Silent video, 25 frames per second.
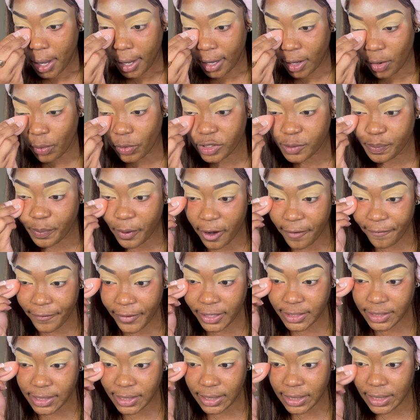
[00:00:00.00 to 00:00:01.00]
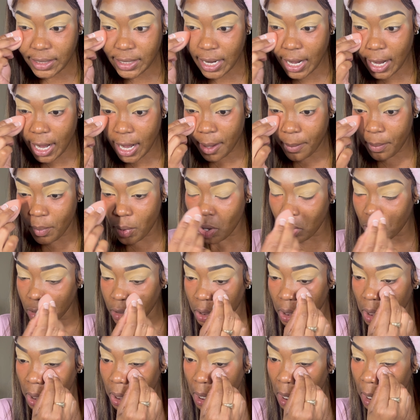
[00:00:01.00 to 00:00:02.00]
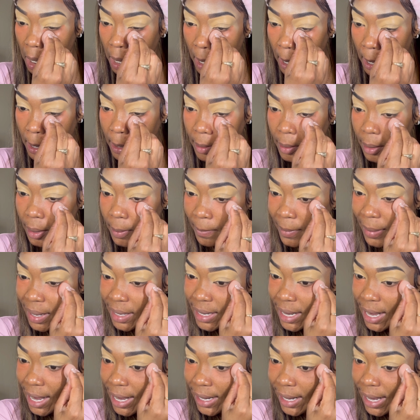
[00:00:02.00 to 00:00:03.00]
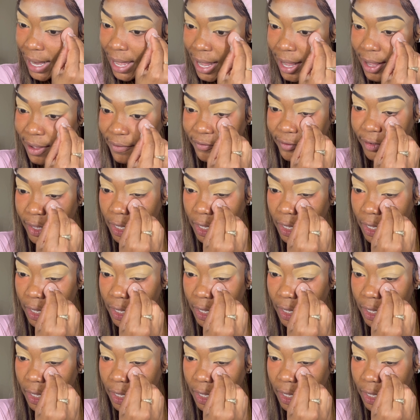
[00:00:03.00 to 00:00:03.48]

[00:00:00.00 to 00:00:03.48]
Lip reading: it was perfect in the day, but my nightlife,